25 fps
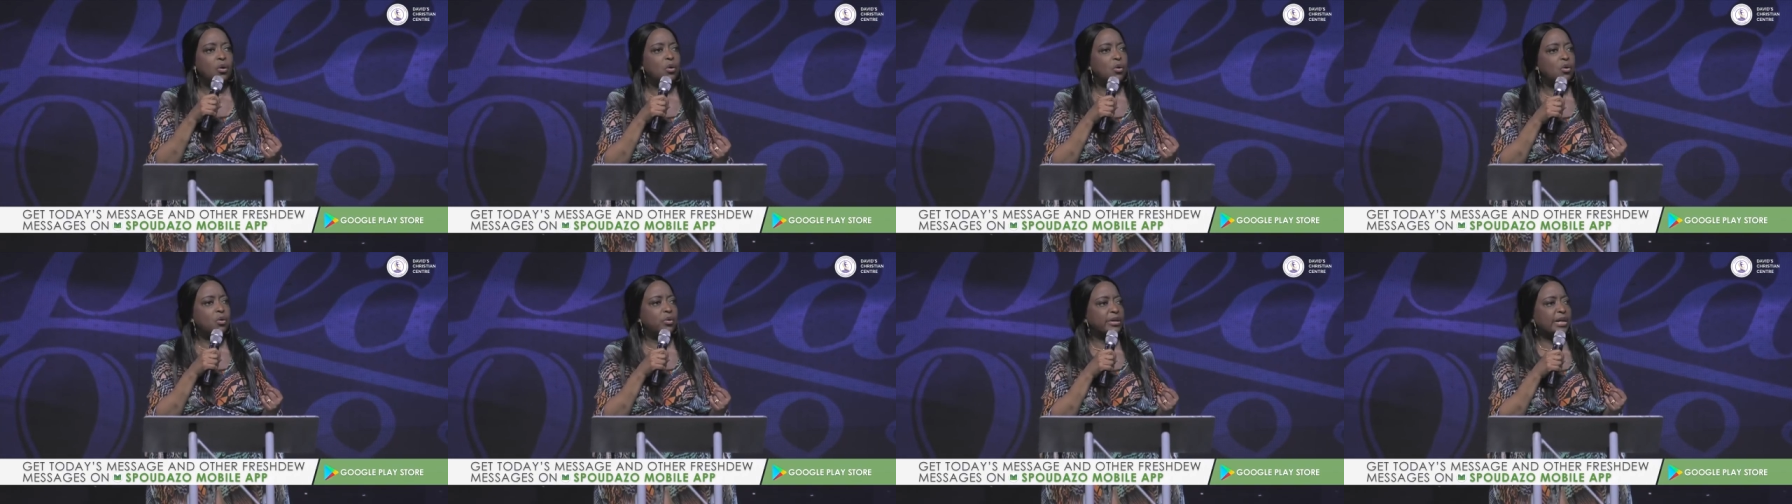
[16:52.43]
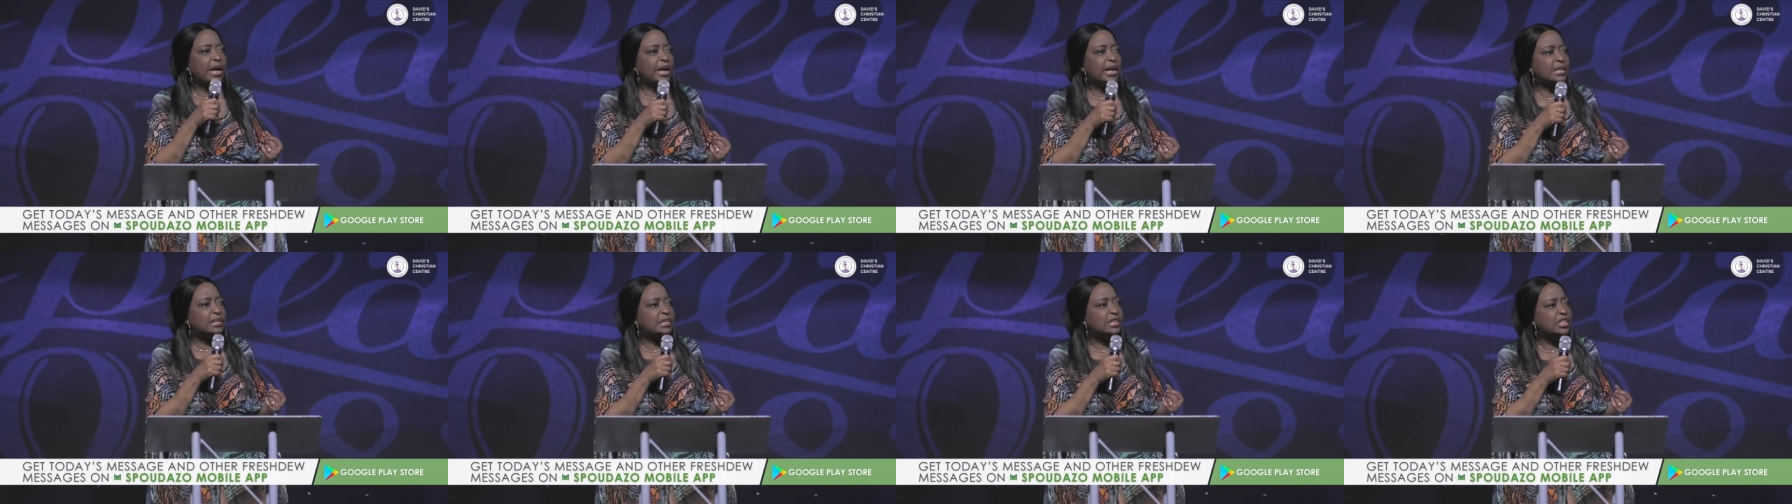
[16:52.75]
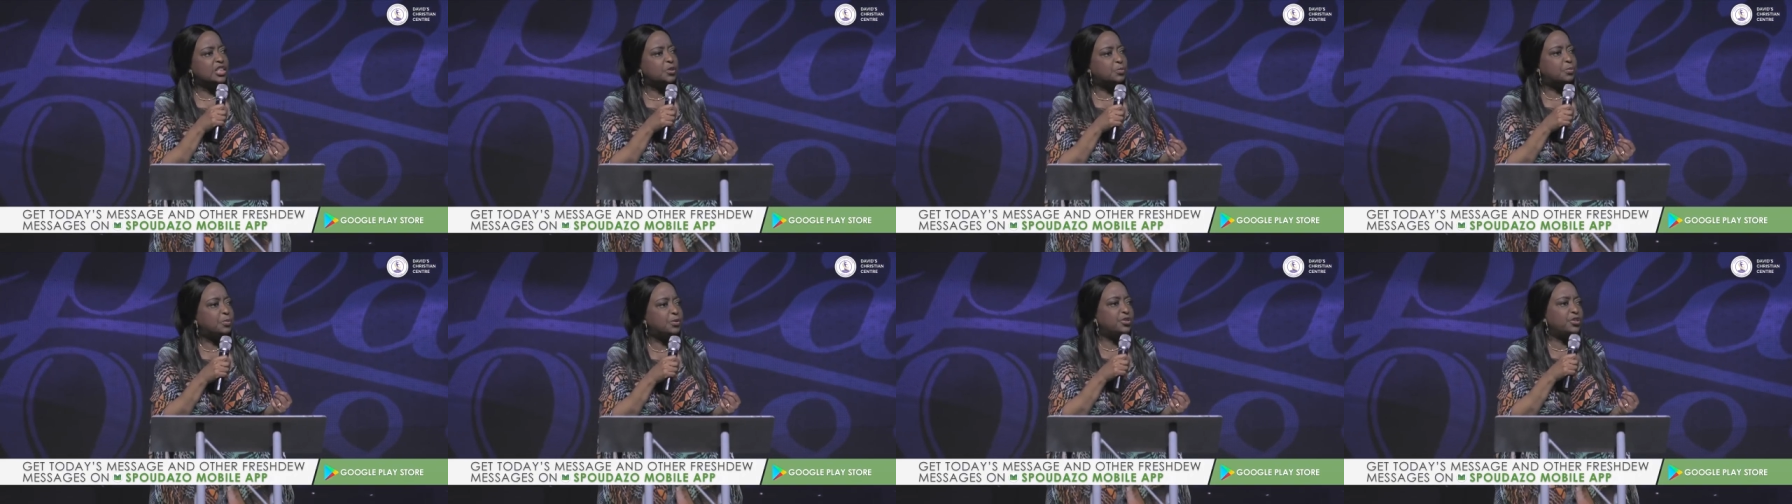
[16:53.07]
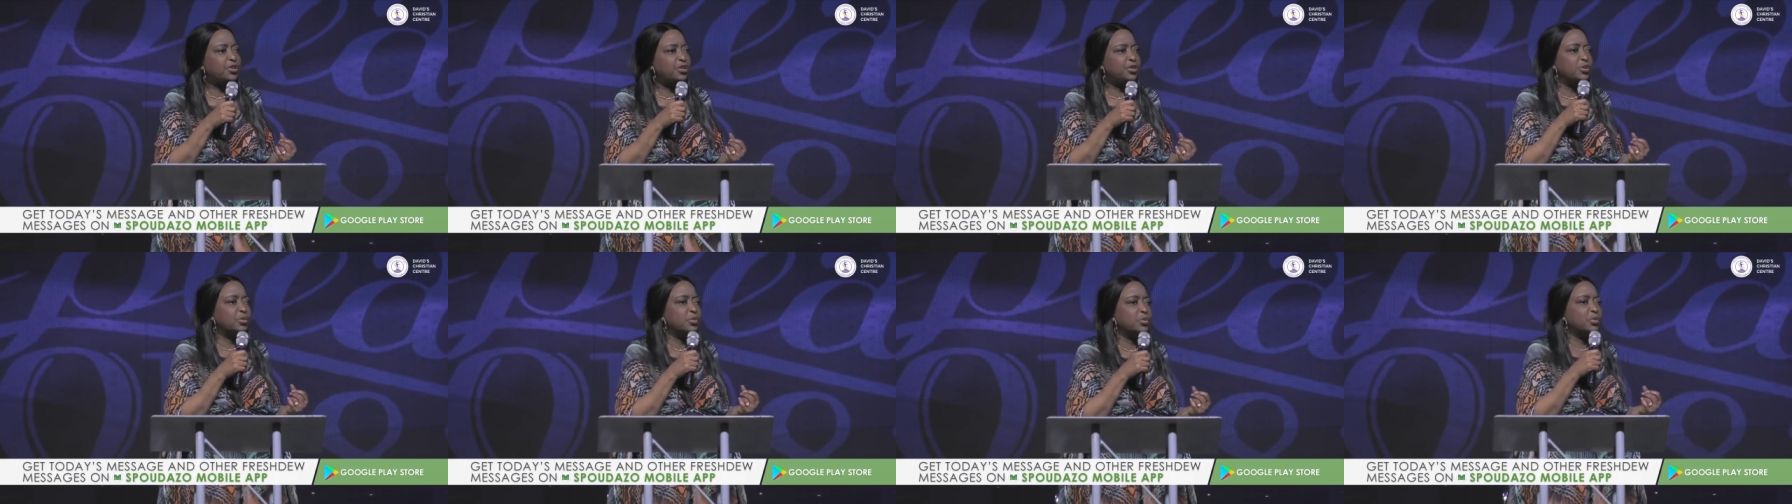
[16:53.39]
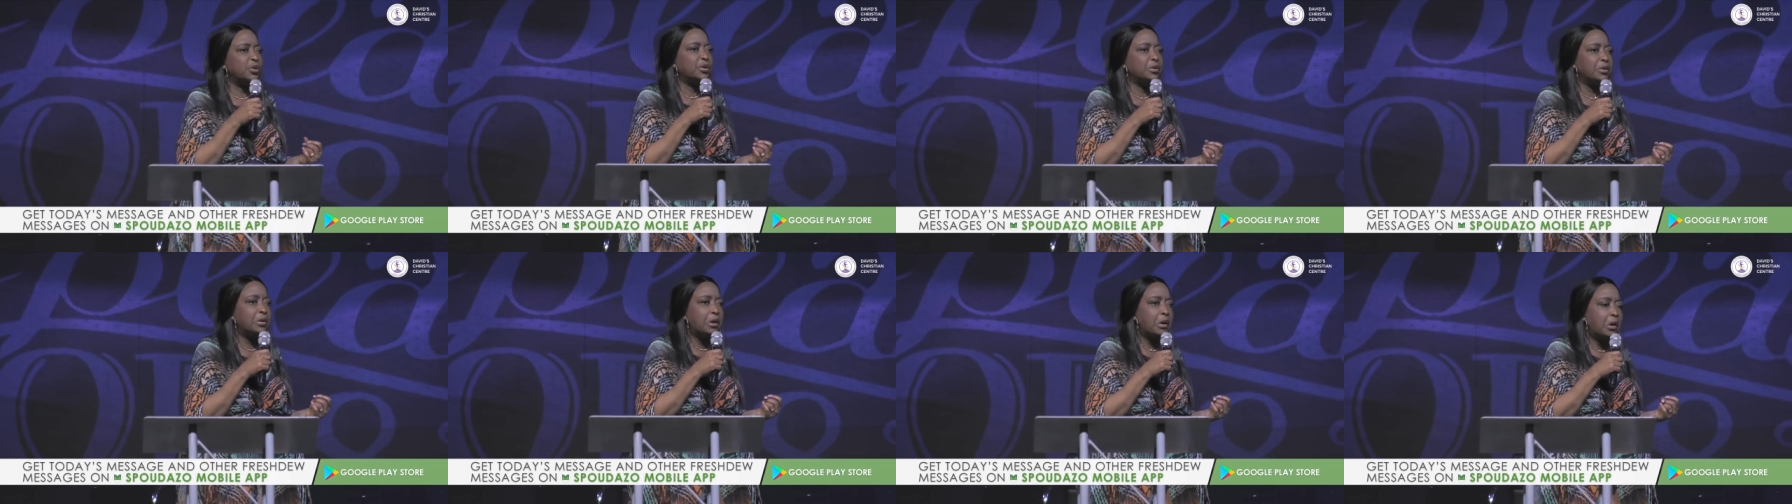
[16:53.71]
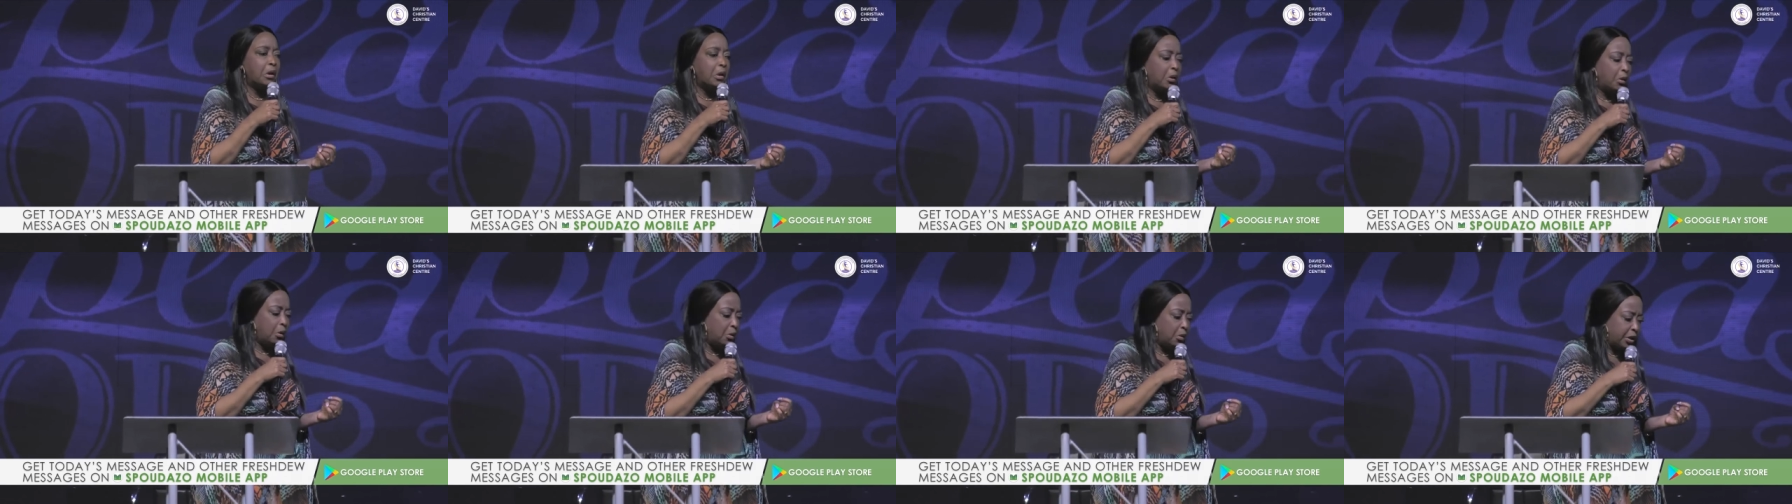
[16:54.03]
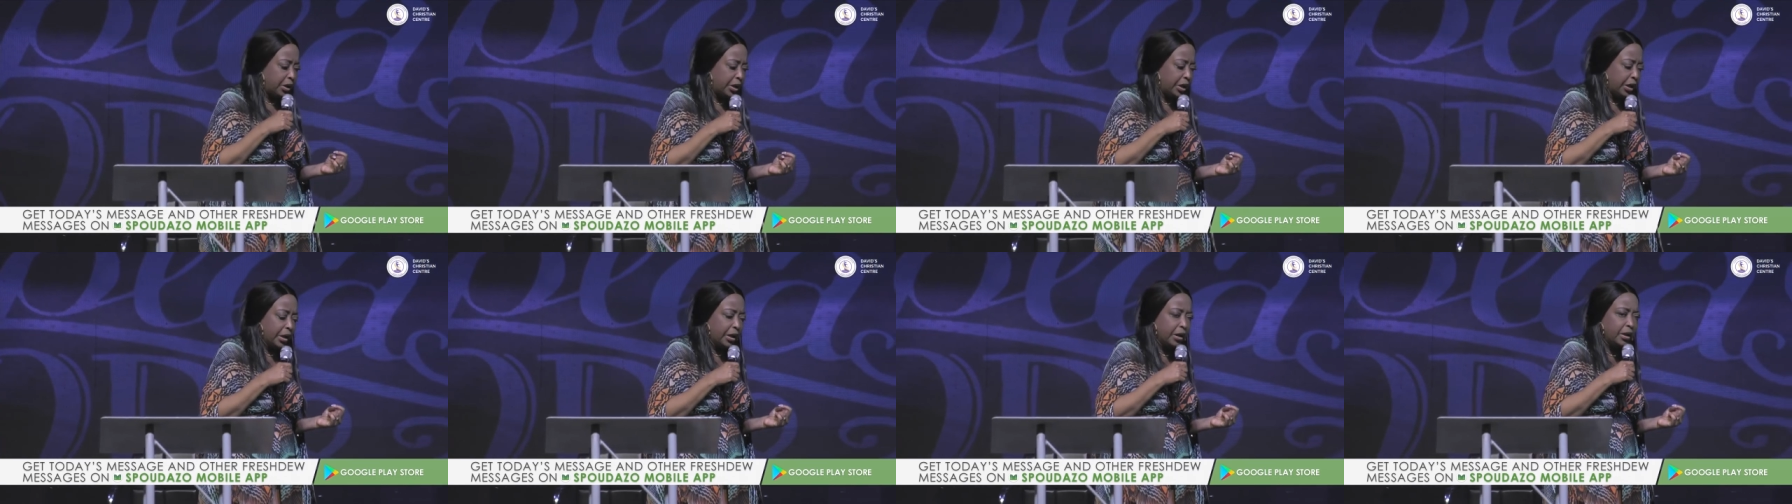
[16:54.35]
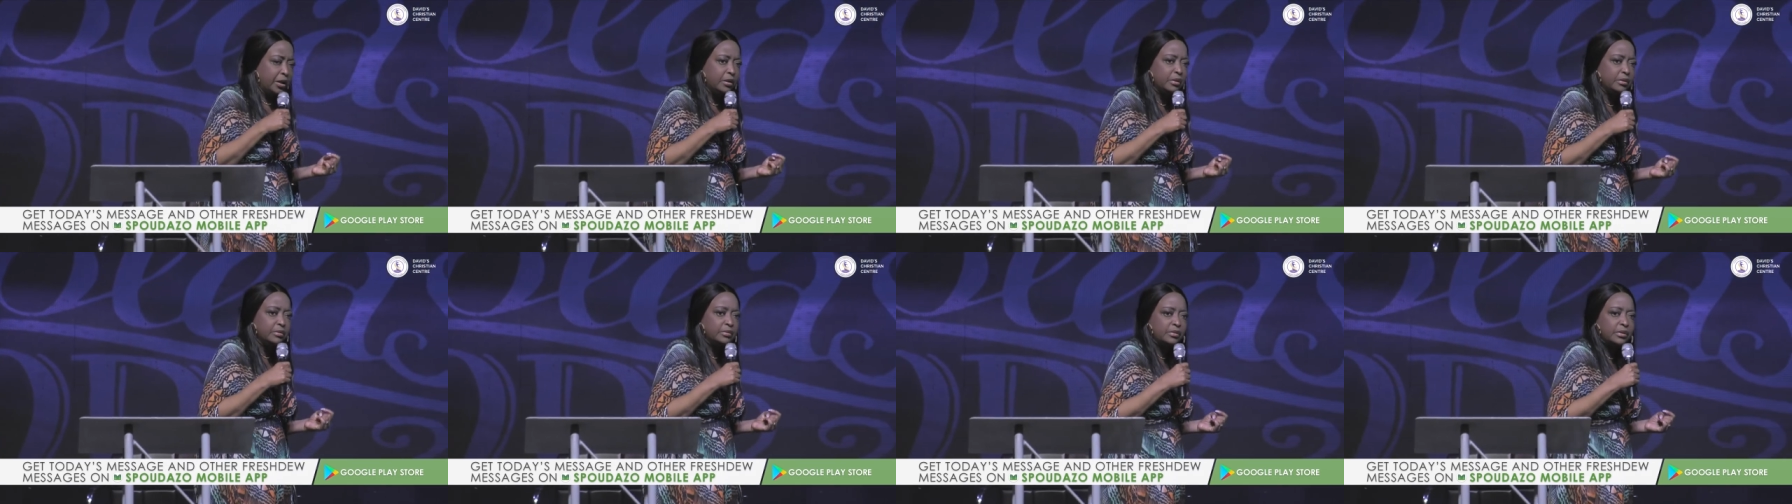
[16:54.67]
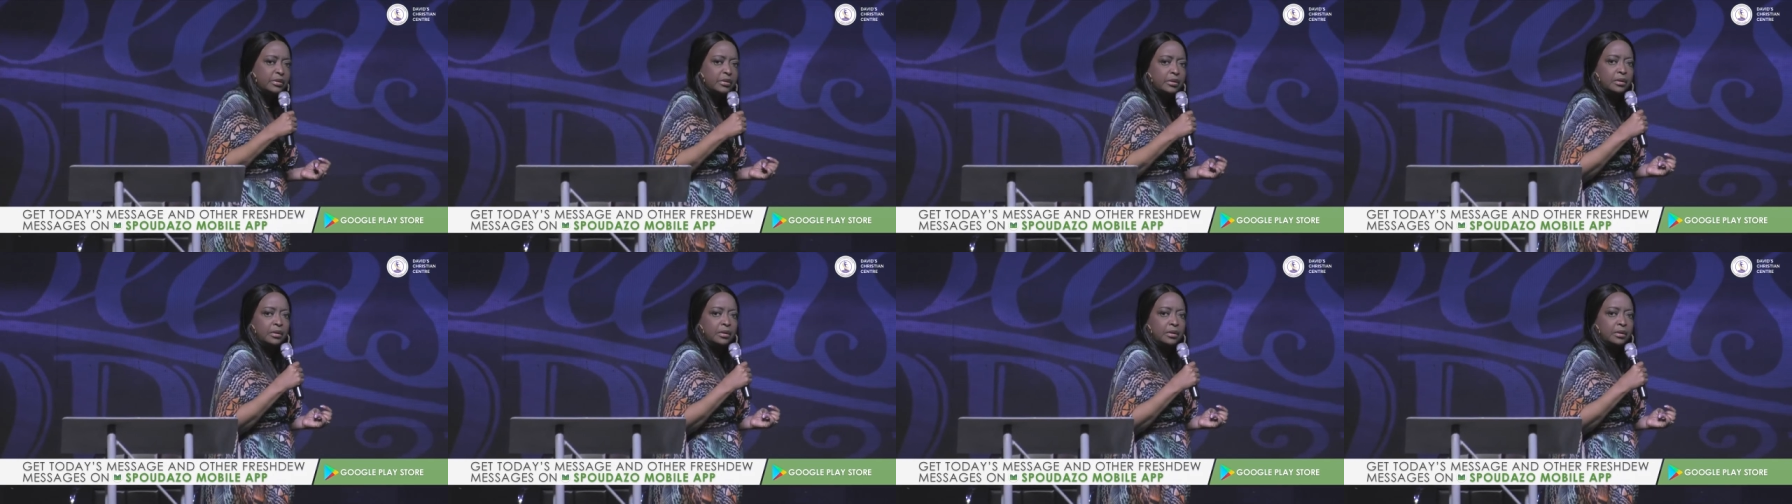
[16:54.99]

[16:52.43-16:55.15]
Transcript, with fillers: Oh, yikes, he's preaching the word. Okay,